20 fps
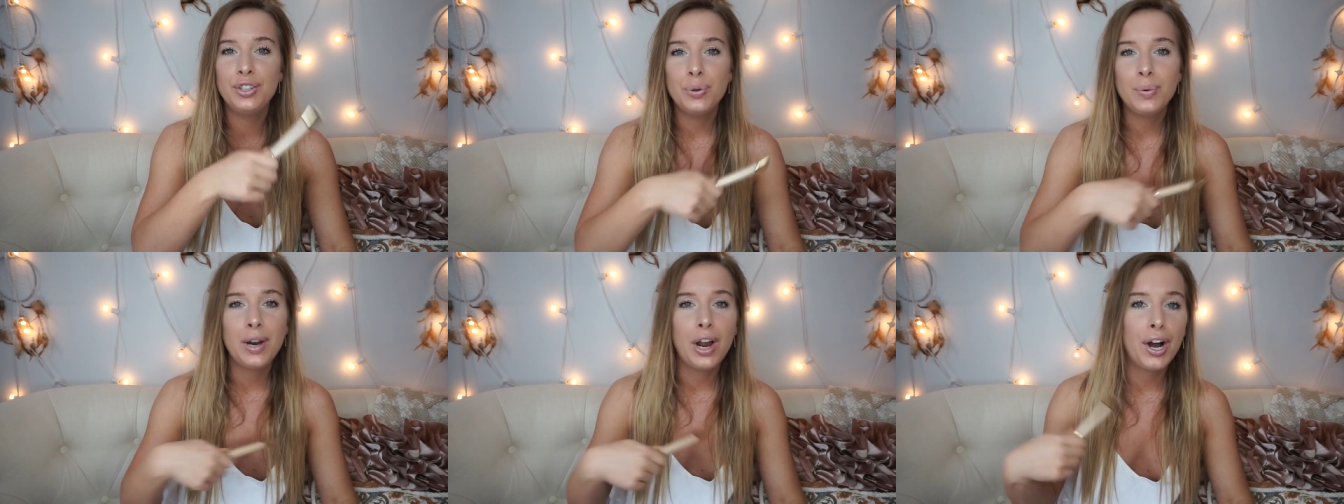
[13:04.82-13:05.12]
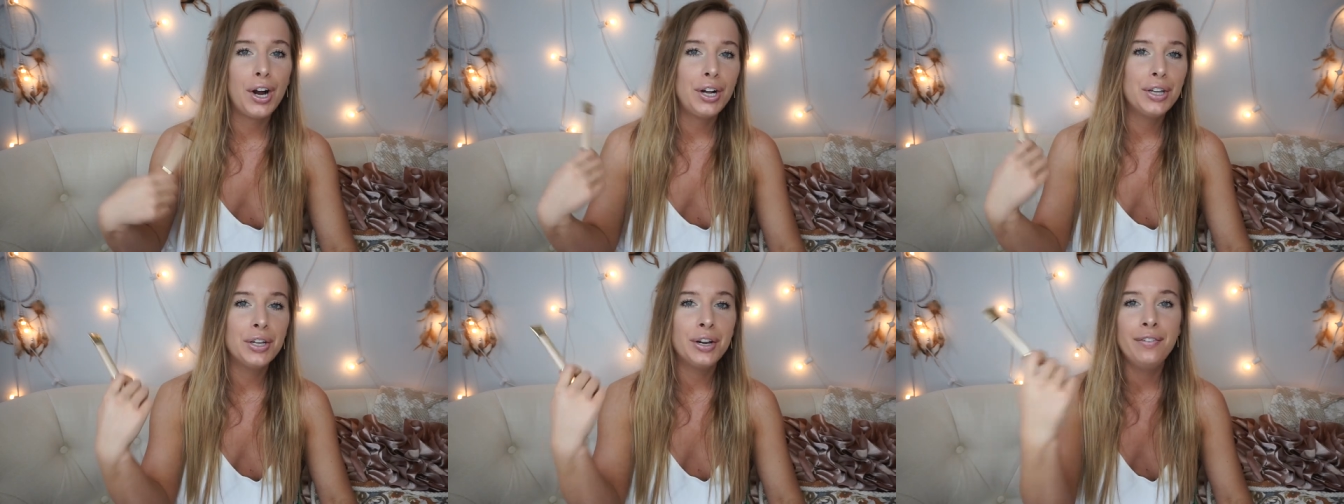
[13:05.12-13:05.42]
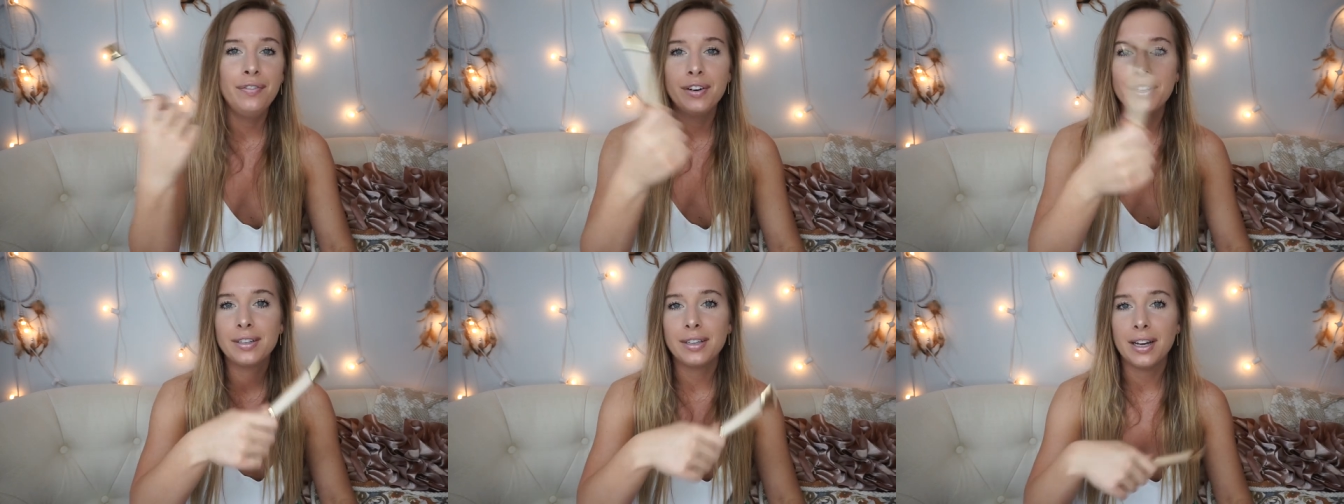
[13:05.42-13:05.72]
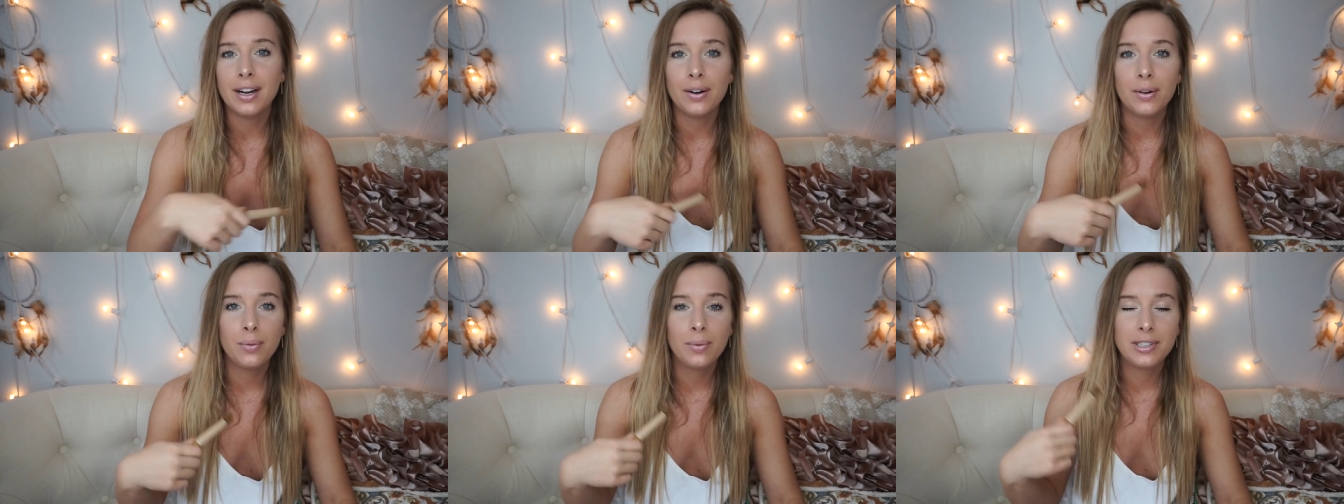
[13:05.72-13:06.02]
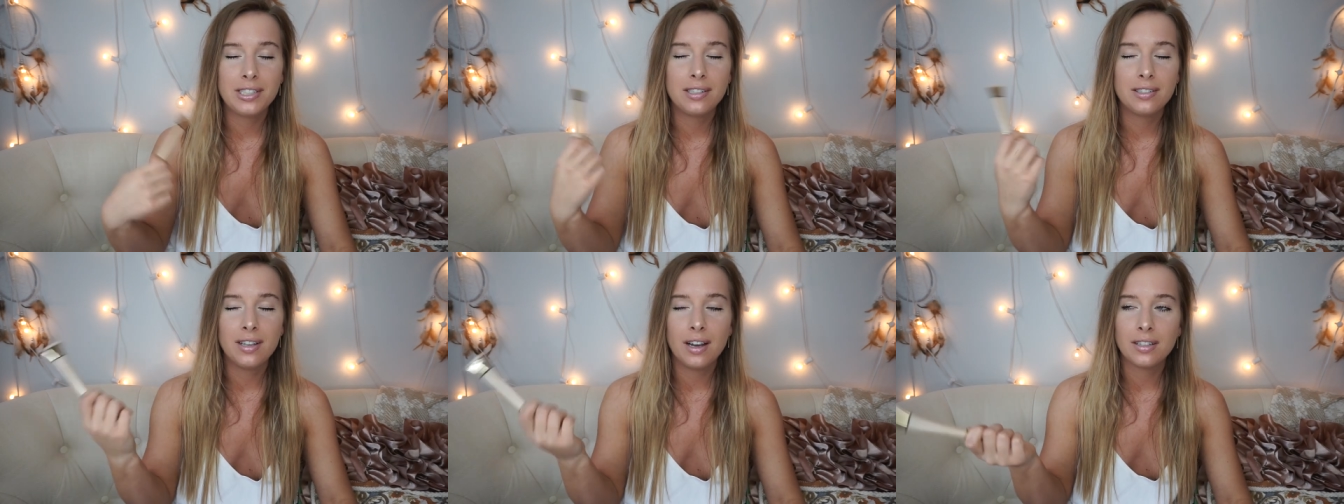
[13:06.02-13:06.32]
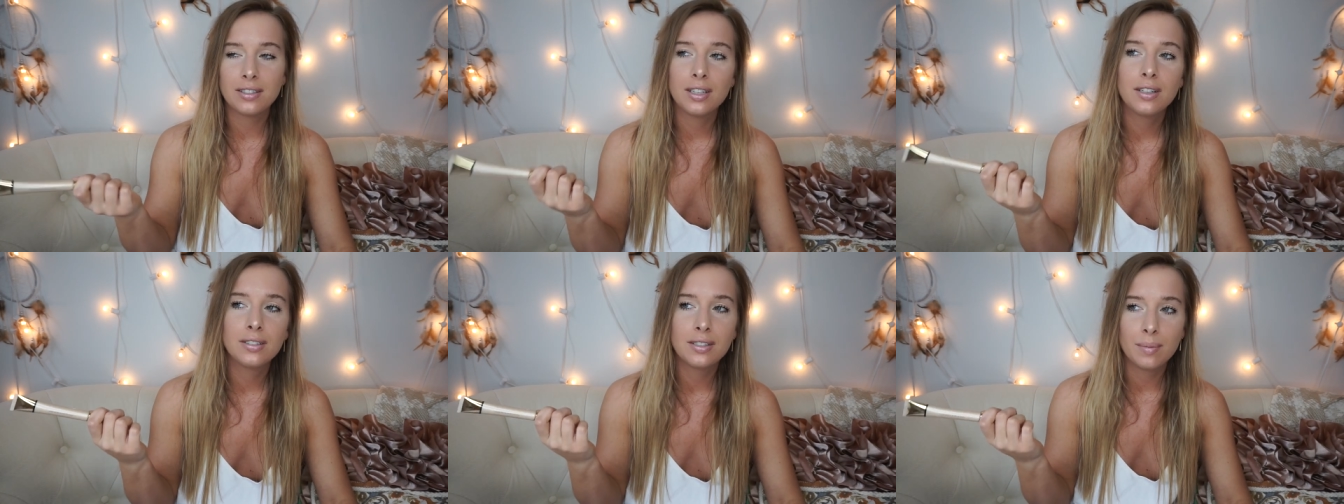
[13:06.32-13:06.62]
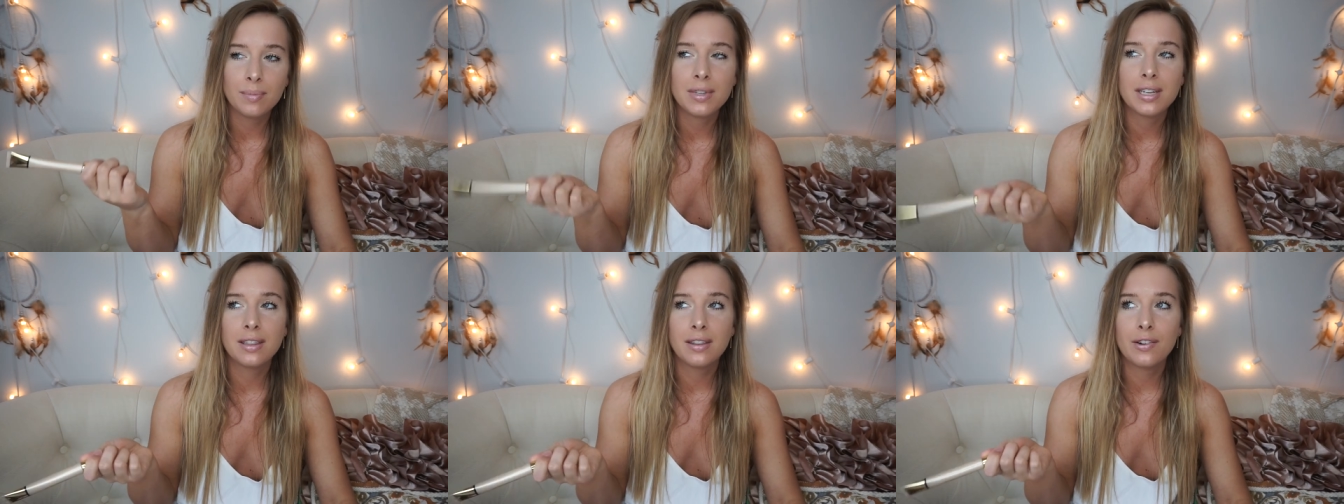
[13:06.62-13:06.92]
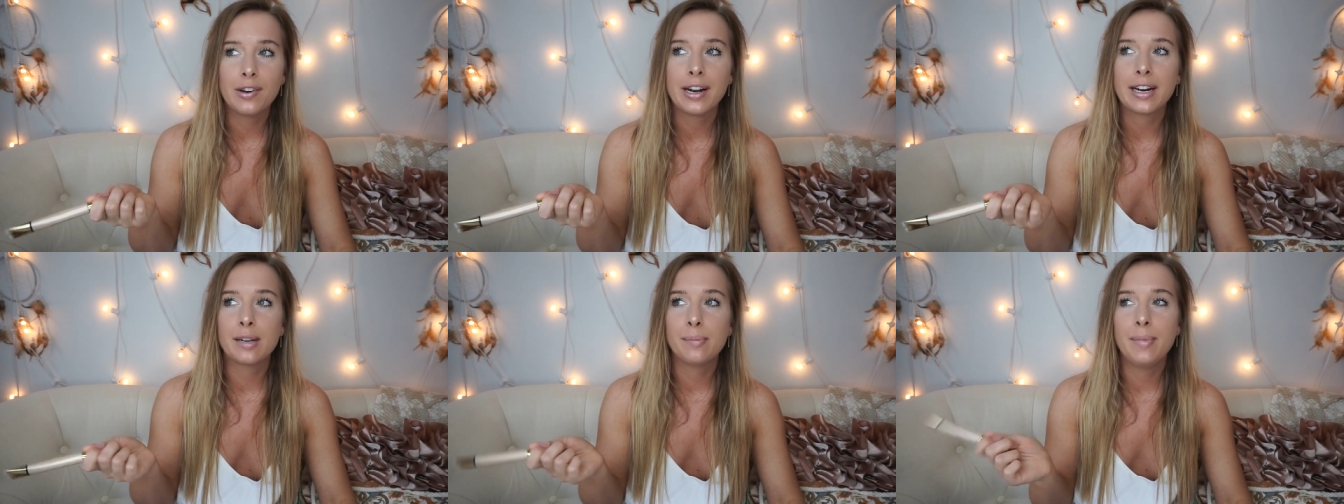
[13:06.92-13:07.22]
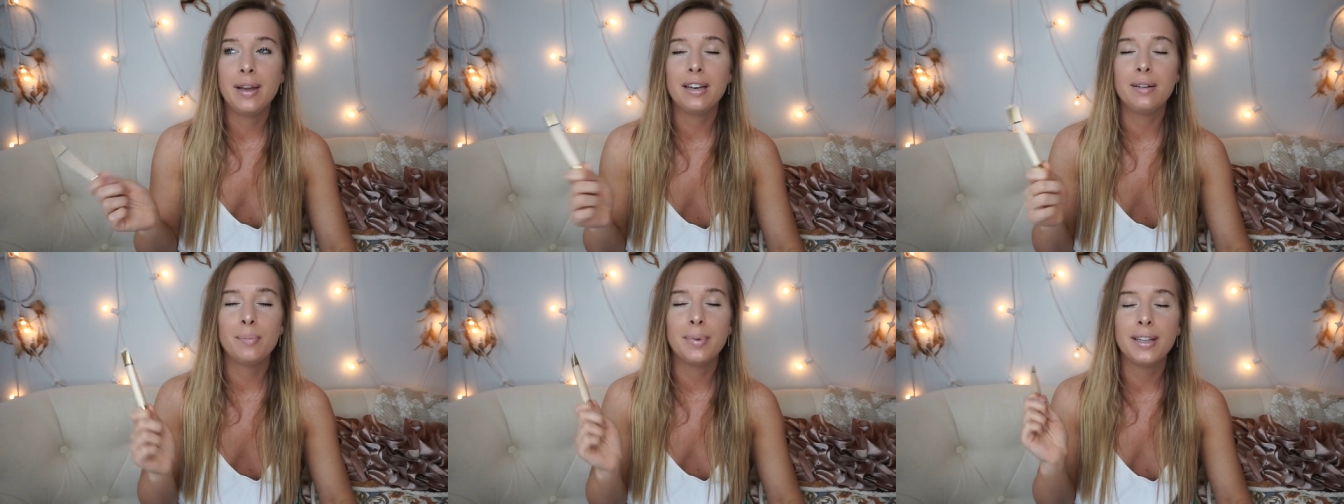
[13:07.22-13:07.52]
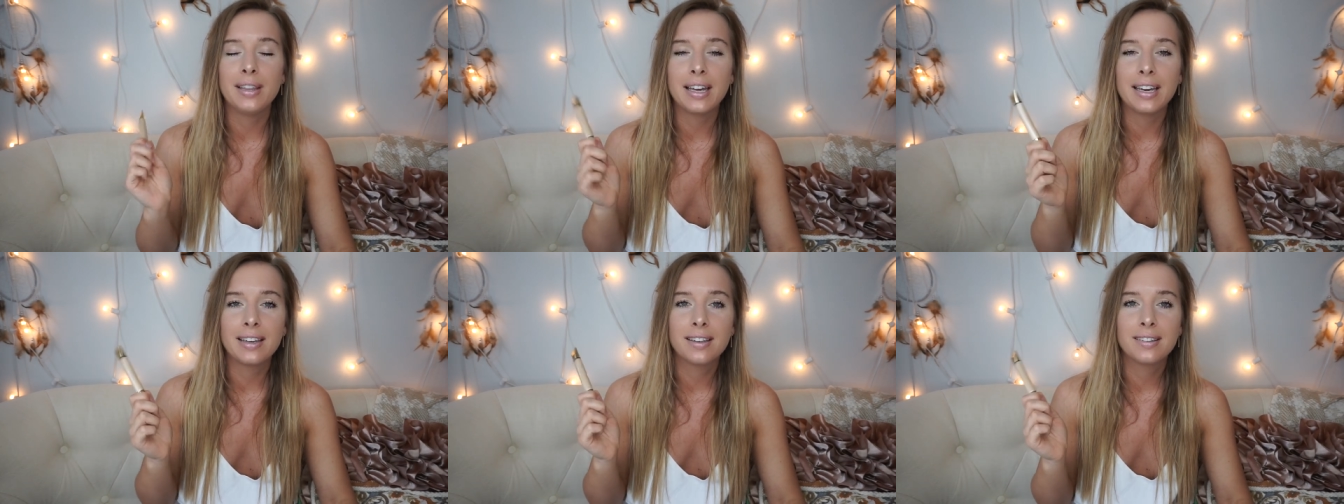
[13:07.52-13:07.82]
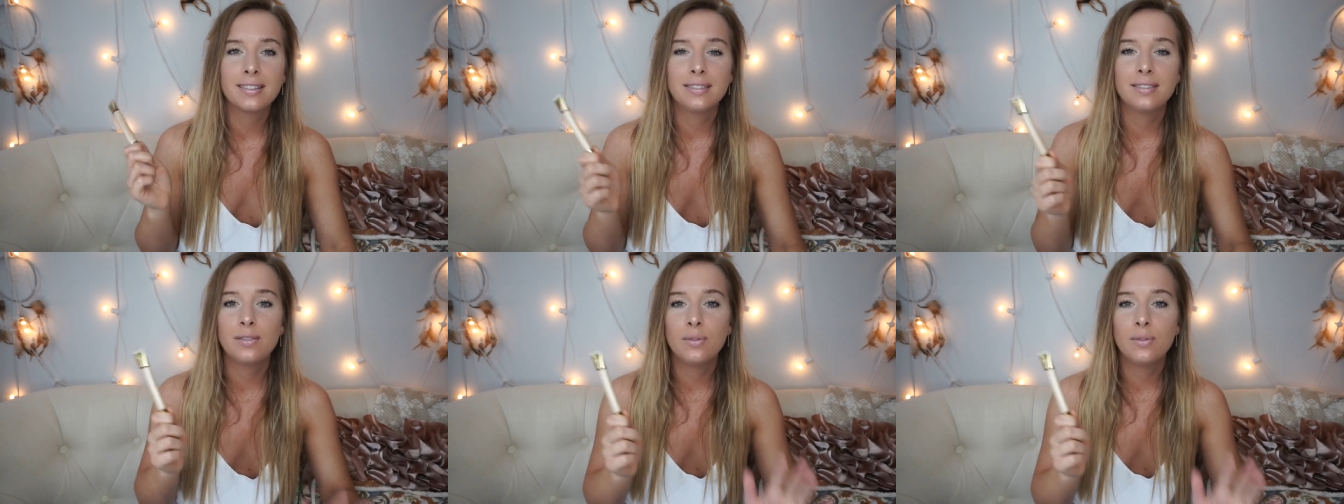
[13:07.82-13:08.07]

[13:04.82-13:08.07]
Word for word: to do an all over glow, which is also something they recommend, but like